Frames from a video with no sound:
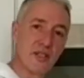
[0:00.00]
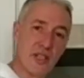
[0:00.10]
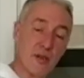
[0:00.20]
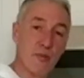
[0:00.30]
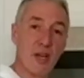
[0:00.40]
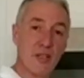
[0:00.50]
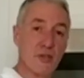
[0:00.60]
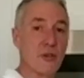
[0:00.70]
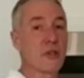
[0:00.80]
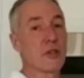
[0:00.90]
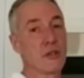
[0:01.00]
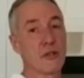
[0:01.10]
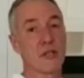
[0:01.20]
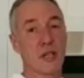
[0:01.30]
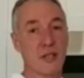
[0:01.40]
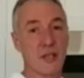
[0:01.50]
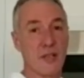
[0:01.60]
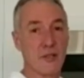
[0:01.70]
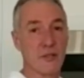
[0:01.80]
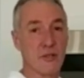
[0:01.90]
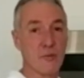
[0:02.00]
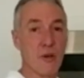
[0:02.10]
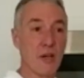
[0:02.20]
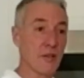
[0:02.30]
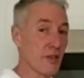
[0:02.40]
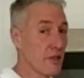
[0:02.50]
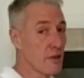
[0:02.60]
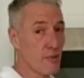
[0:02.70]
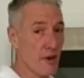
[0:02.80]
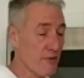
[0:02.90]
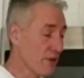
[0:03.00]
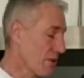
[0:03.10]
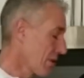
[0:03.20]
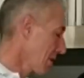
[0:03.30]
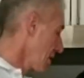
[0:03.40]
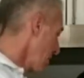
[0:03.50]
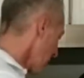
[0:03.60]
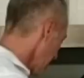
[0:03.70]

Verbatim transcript: chicken breasts, or you can use chicken tenders as well, your preference. We're